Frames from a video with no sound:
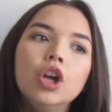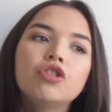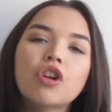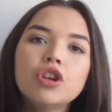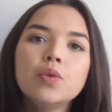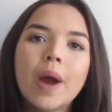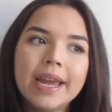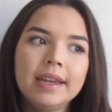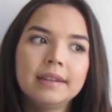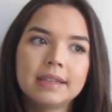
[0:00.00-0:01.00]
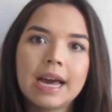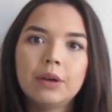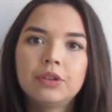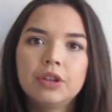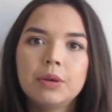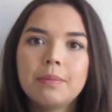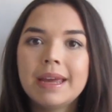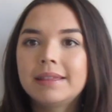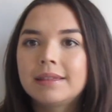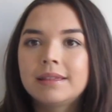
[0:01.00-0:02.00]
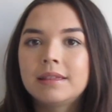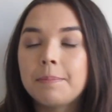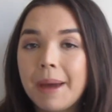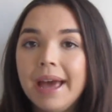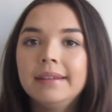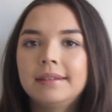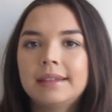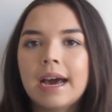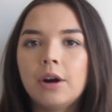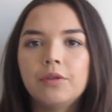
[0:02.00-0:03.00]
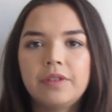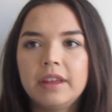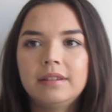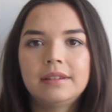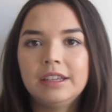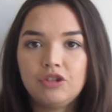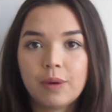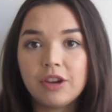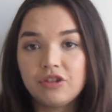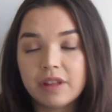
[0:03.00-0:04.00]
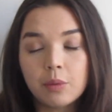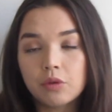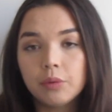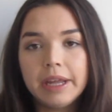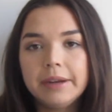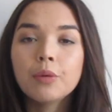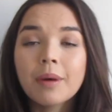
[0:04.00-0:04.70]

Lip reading: show you ways and how to make the best out of this situation that we're all in.